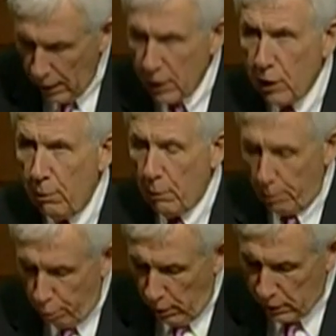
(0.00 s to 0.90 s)
seem to
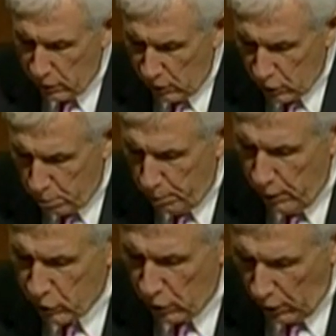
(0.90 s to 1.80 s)
process
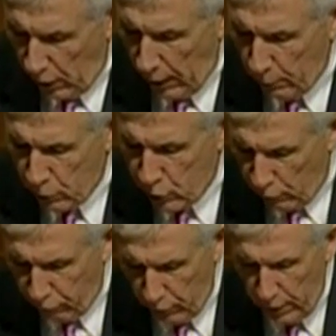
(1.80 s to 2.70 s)
speech and language
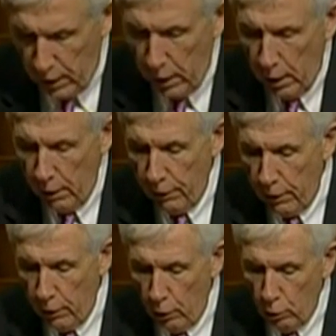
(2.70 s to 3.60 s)
differently
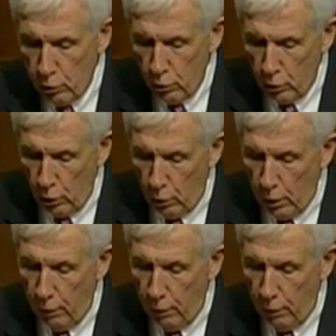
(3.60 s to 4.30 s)
than those who don't.